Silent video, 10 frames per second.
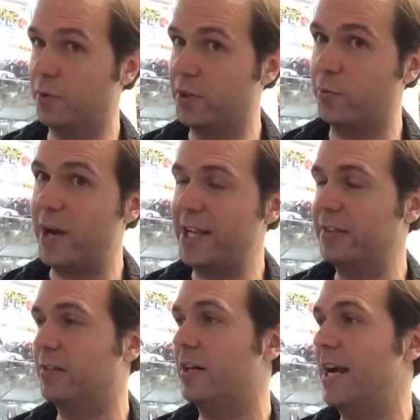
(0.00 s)

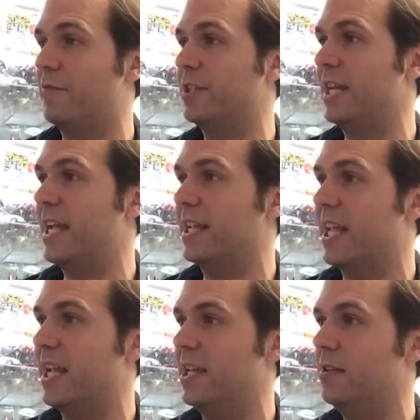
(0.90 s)
regular everyday
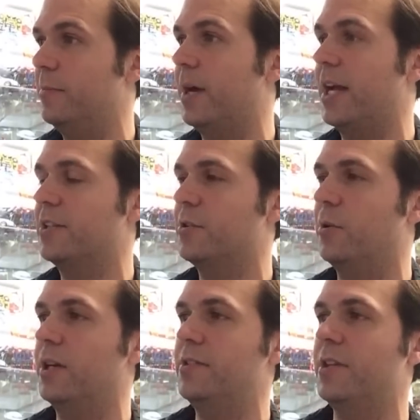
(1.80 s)
kid buying
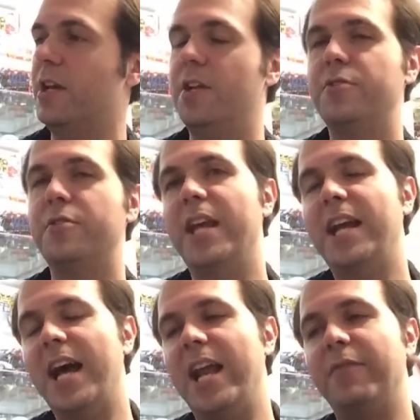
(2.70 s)
toys. So they
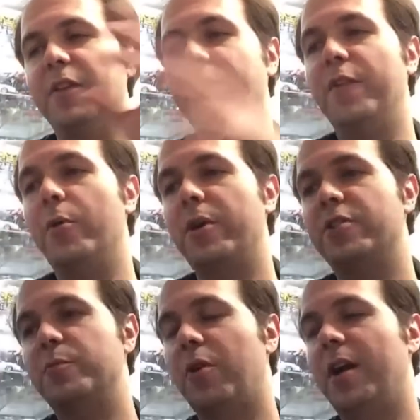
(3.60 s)
kind of have to
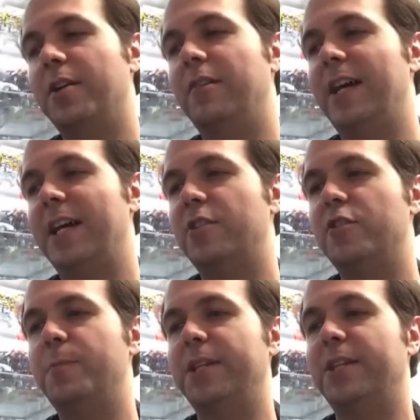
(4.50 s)
focus more on
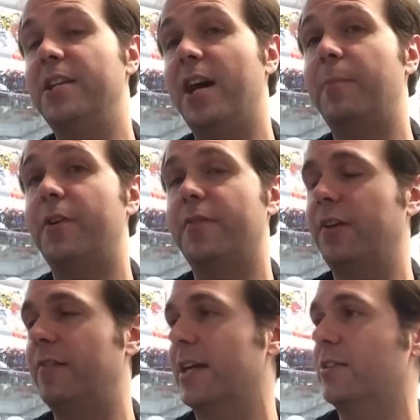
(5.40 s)
collectors, but the number of
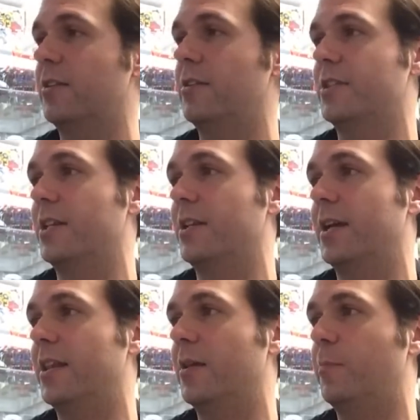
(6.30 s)
collectors and
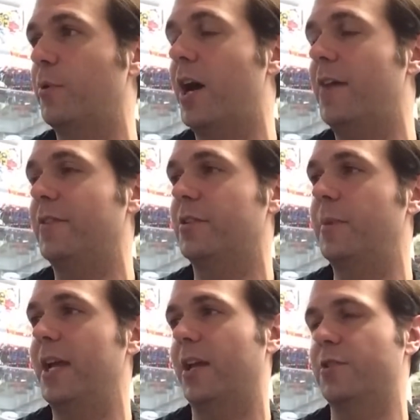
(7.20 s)
the profit they're
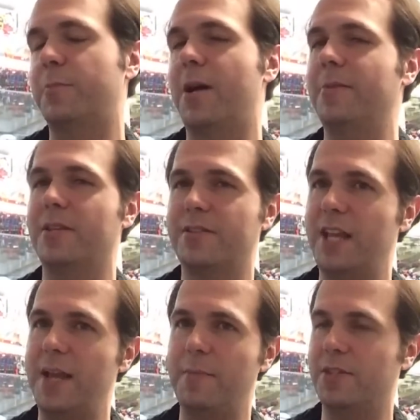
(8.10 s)
making is probably the
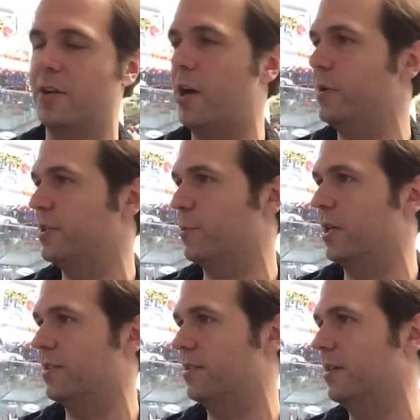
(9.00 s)
same as it always
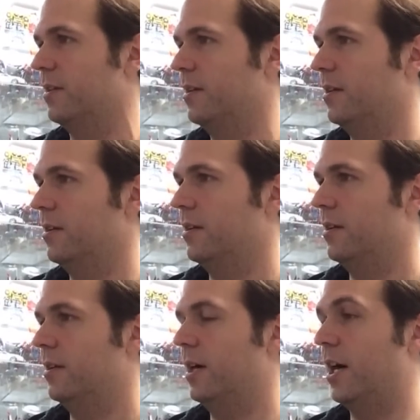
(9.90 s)
was
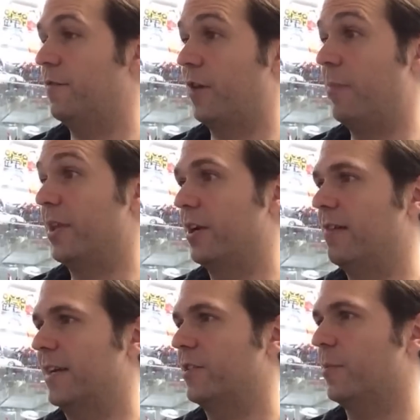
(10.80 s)
from the
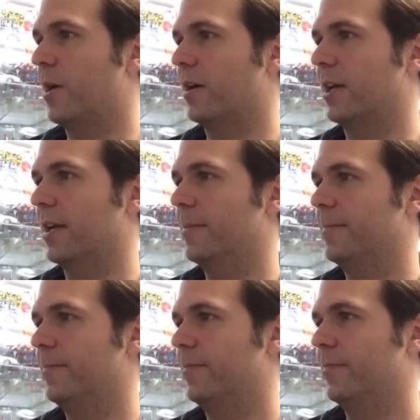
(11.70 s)
collector market.
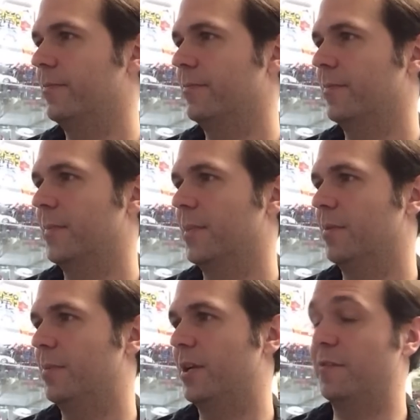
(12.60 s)

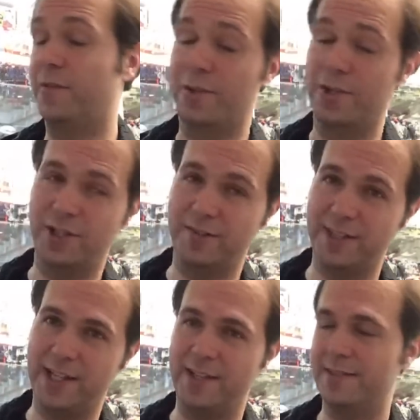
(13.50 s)
But
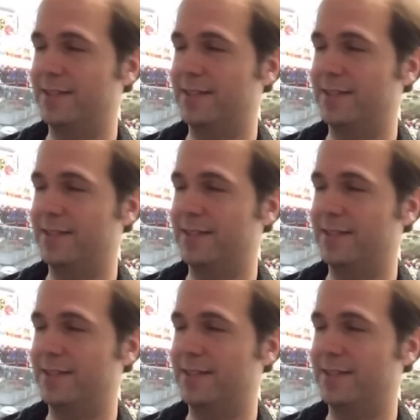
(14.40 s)
unfortunately,